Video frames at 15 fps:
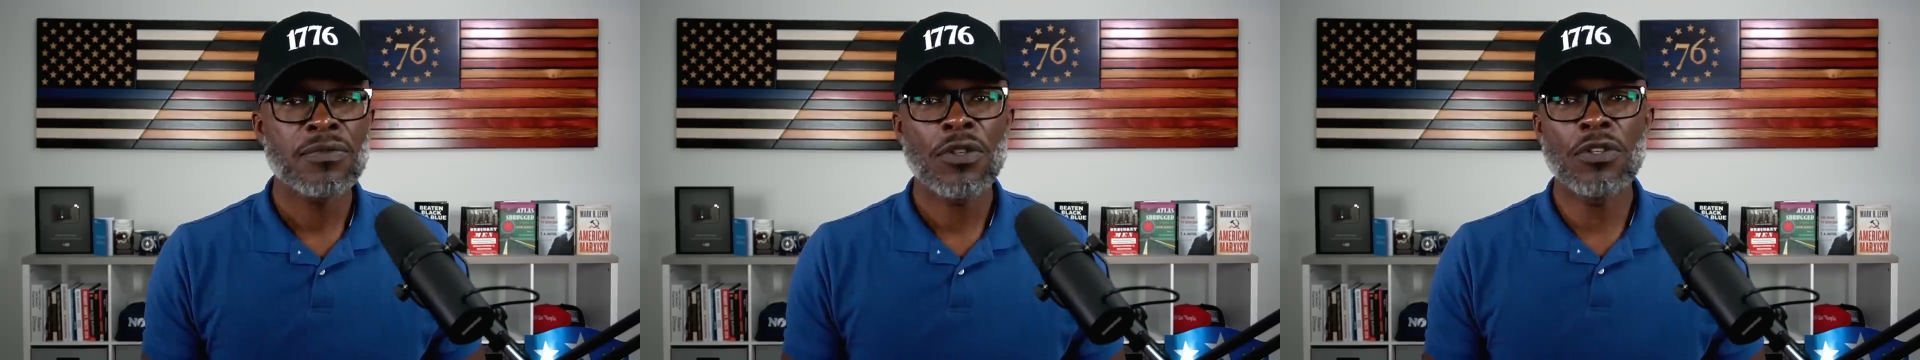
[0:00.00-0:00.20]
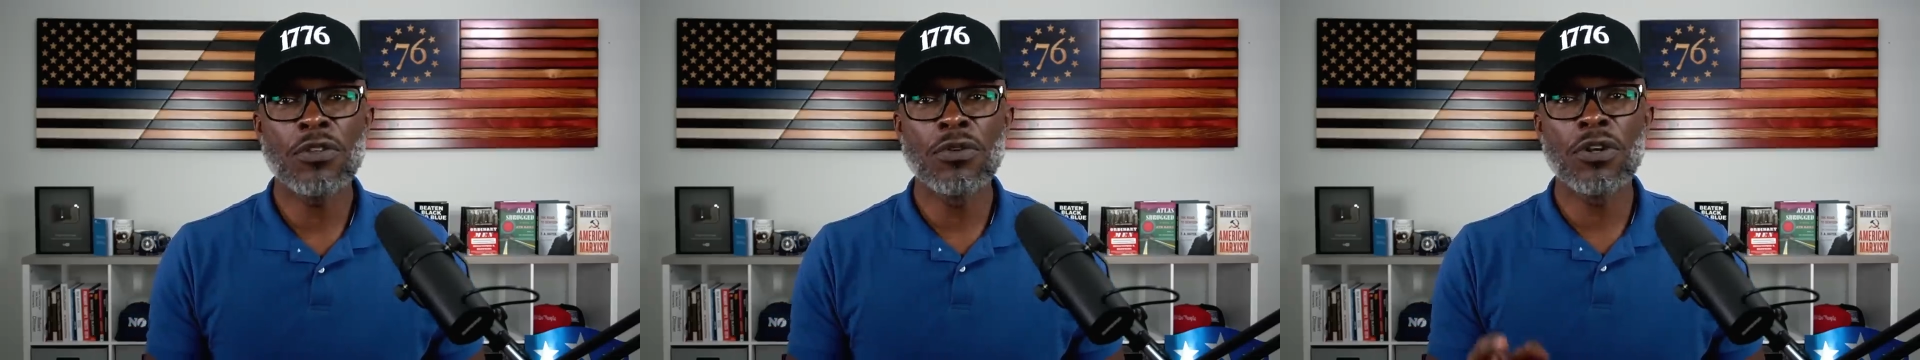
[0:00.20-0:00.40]

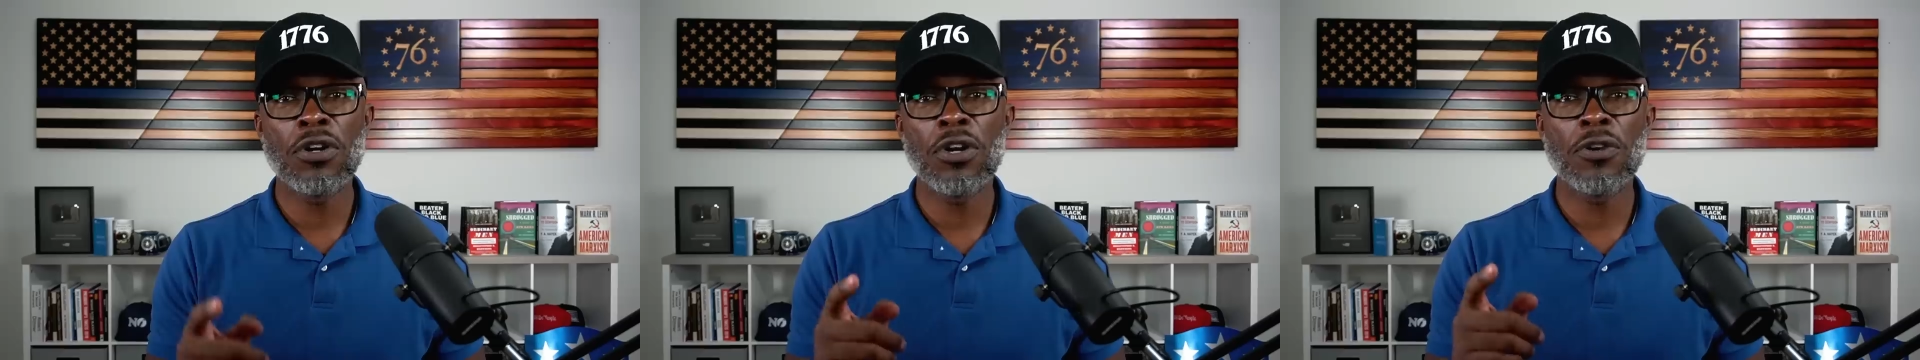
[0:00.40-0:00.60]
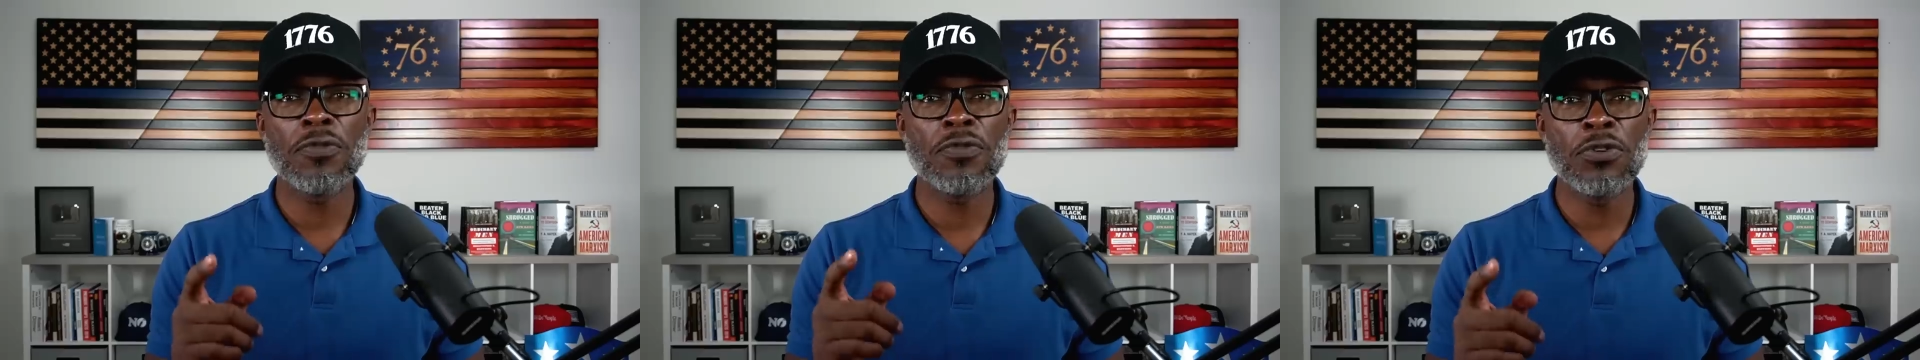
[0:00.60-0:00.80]
You
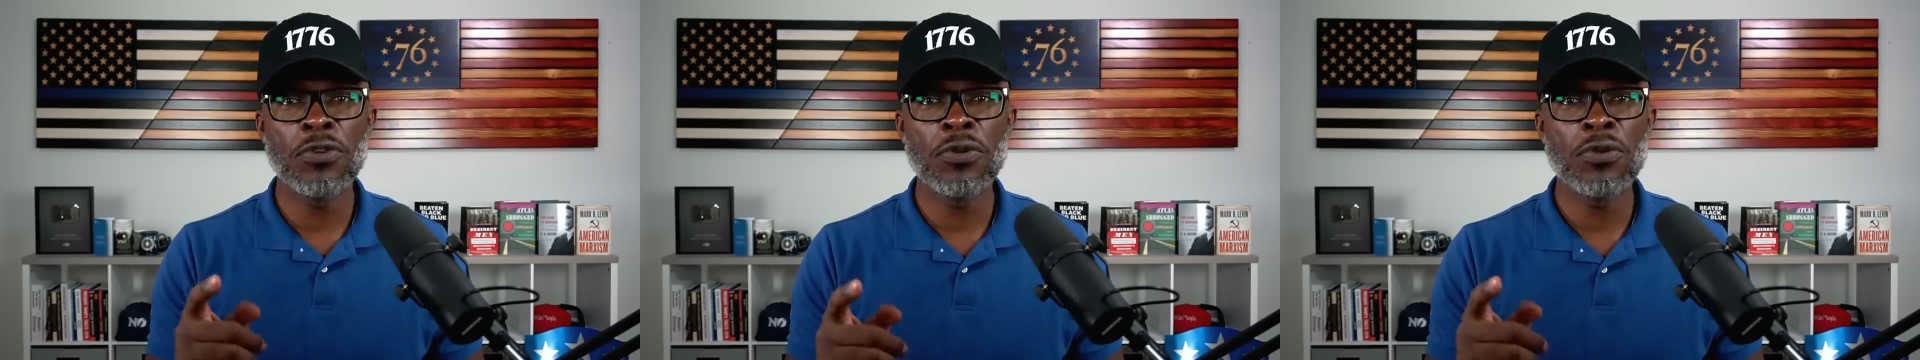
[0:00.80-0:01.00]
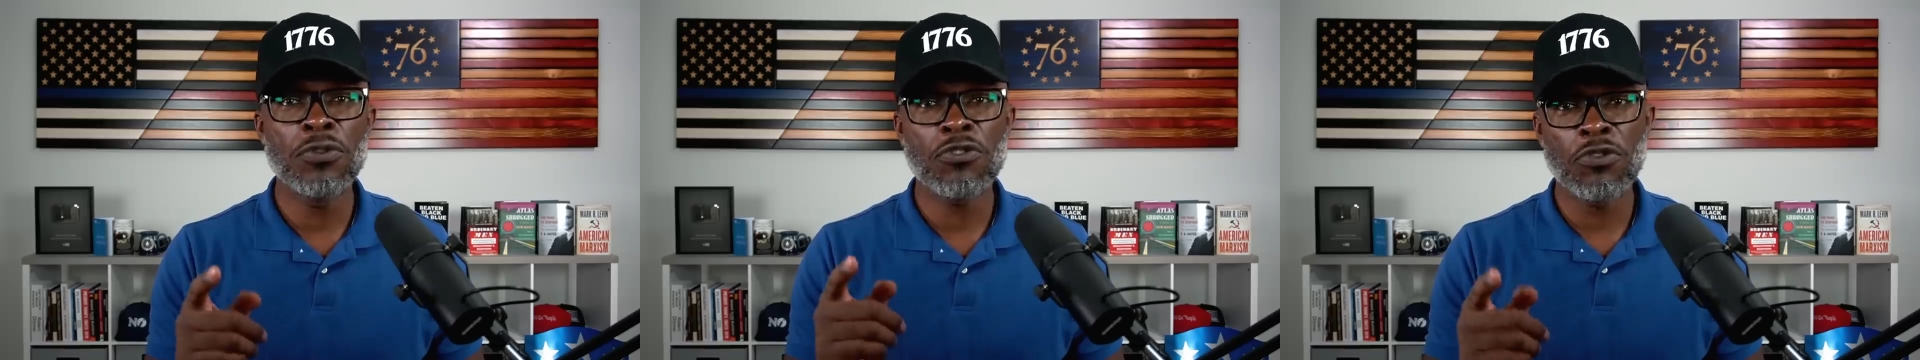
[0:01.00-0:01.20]
are a
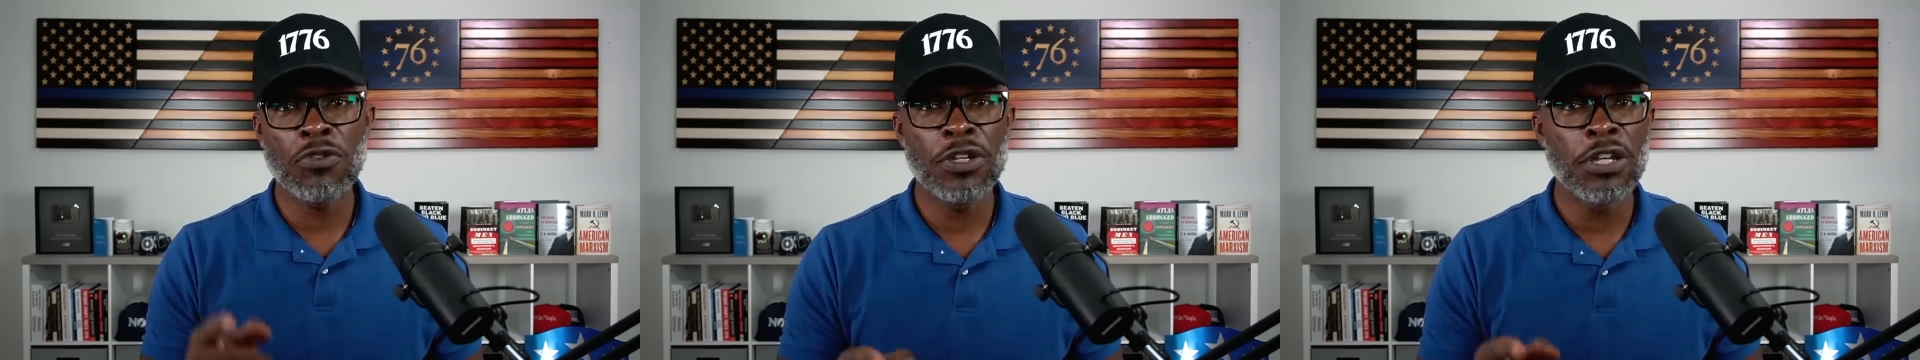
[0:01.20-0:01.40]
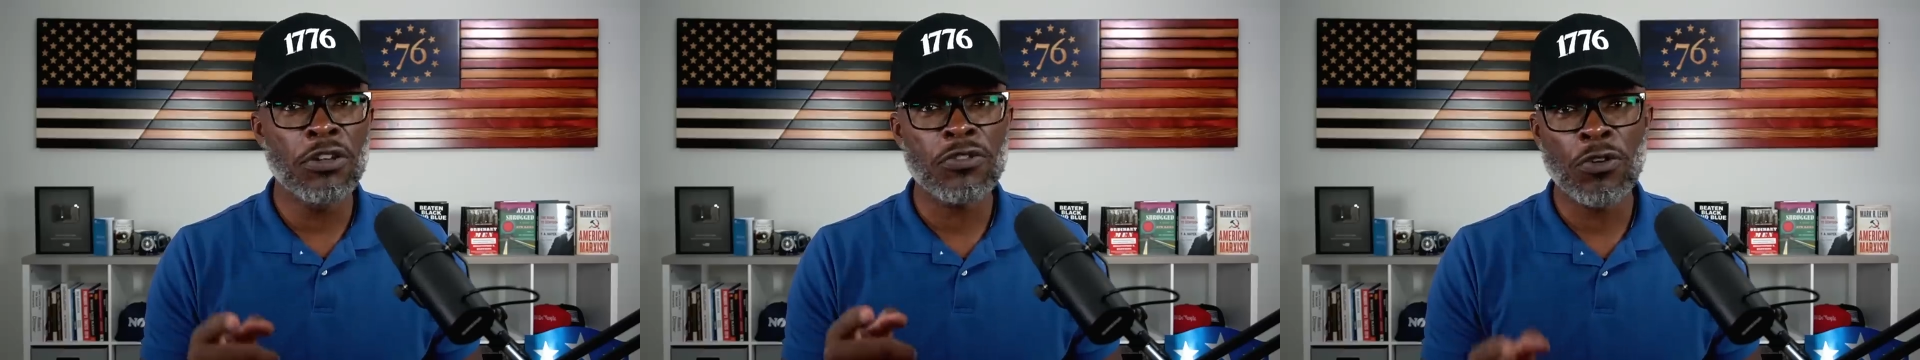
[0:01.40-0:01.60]
few
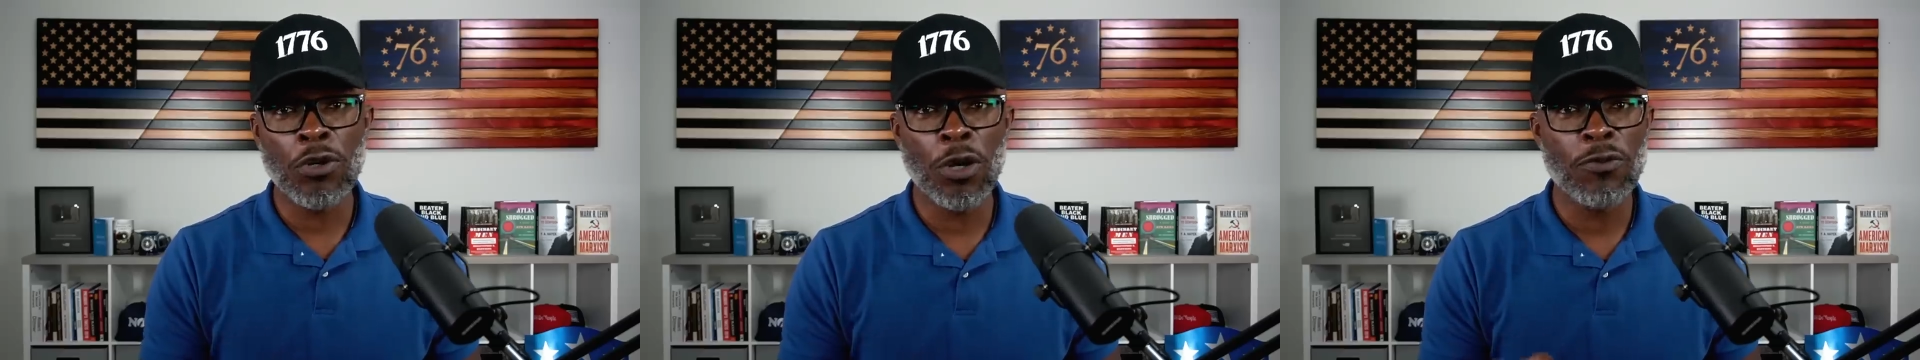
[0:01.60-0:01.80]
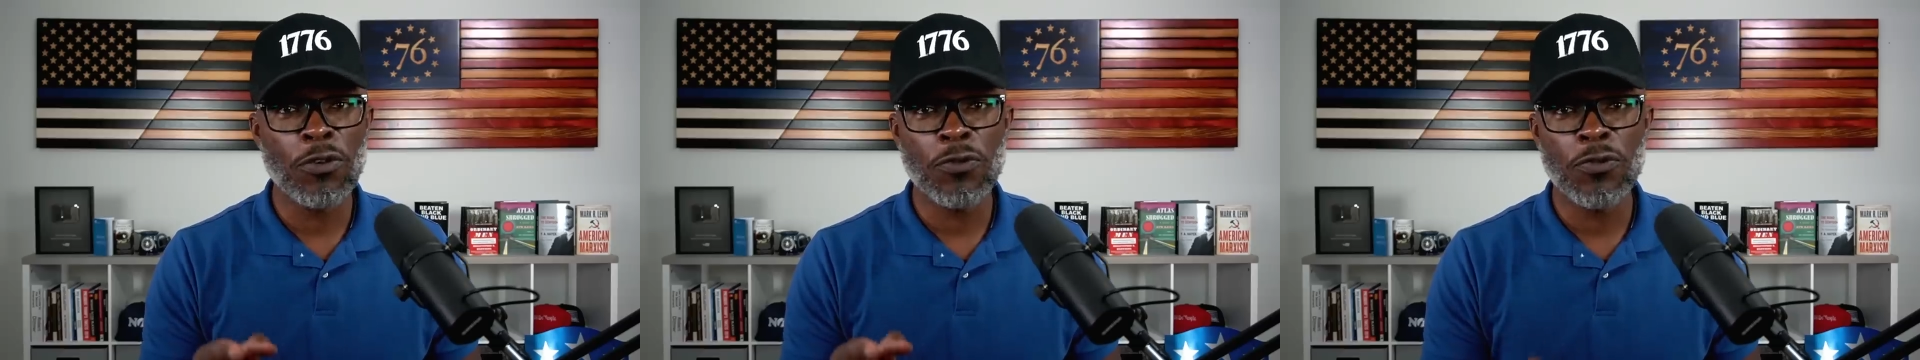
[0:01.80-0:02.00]
trees short
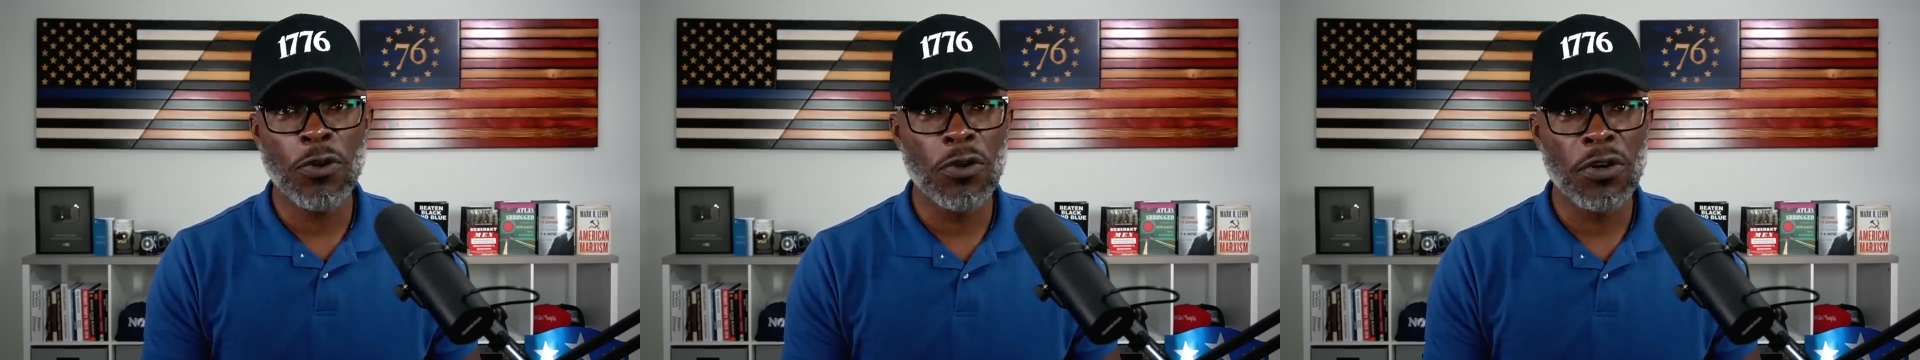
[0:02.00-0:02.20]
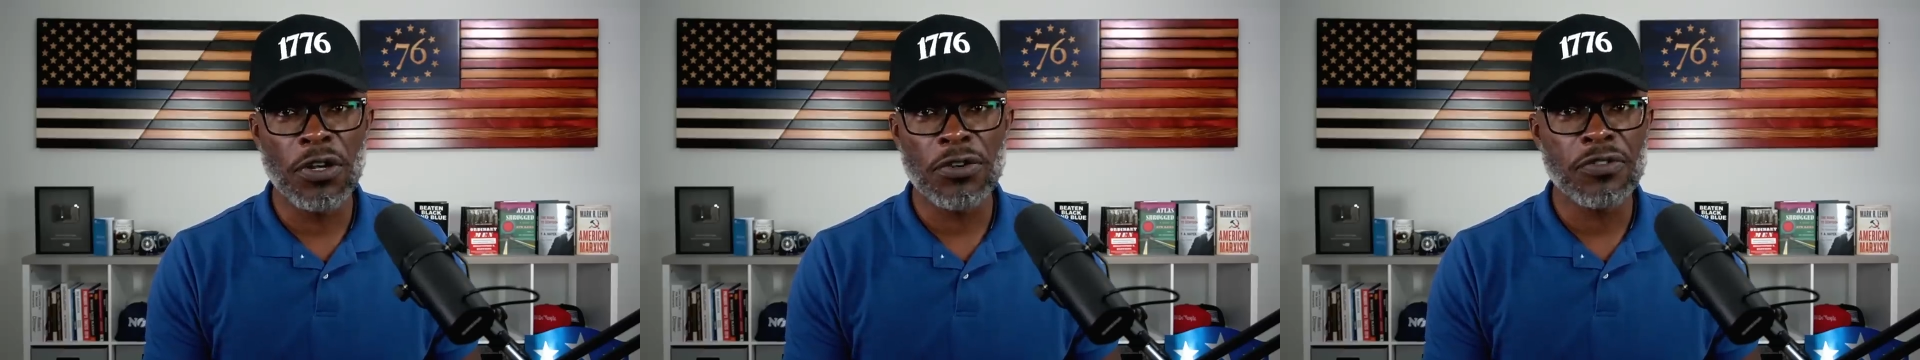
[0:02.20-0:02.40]
of a
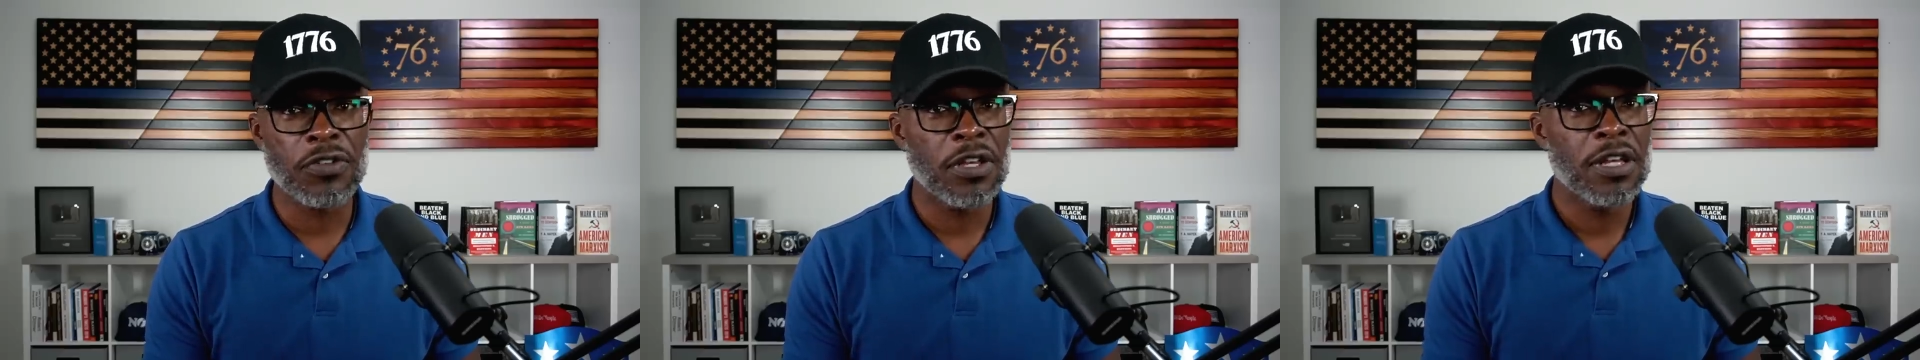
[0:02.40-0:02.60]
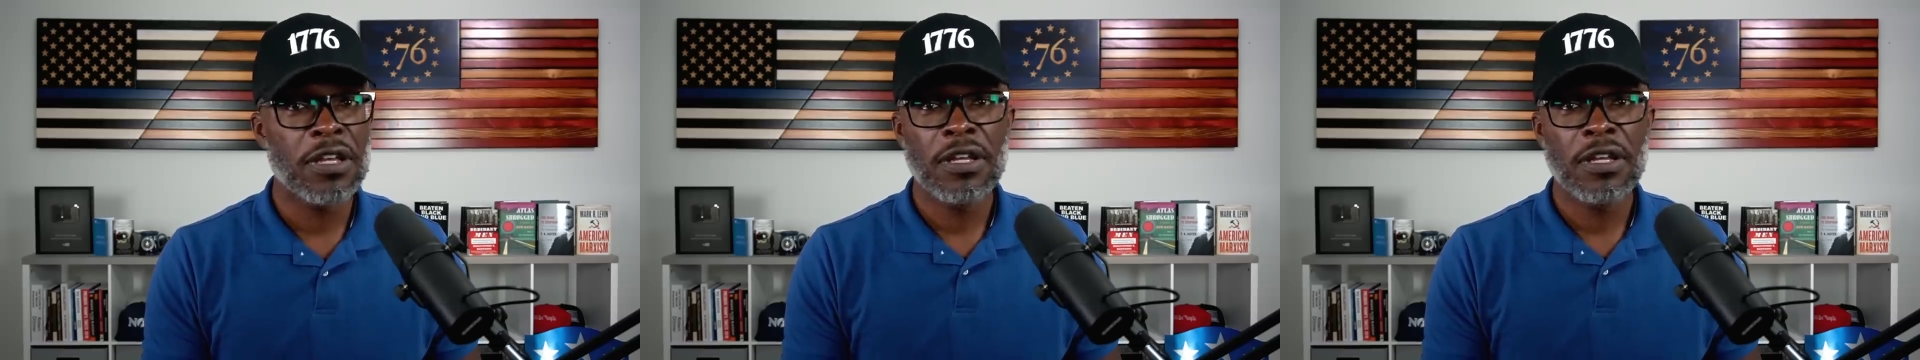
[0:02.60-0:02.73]
forest.